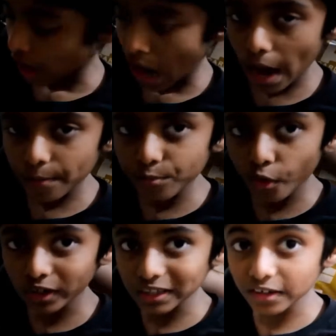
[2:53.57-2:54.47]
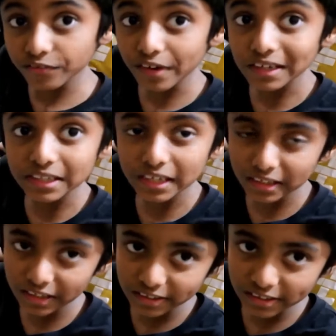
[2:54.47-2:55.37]
I'm pouring the wet
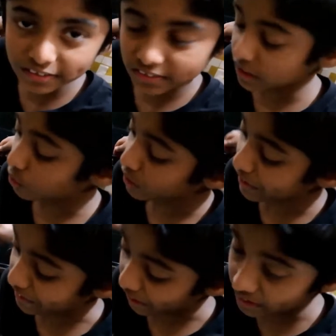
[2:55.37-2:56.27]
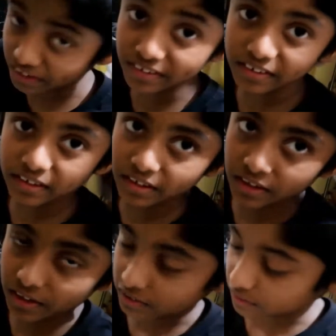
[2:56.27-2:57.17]
ingredients into the dry
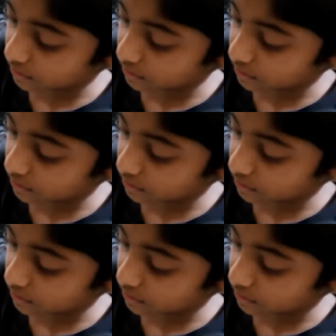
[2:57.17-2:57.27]
ingredients.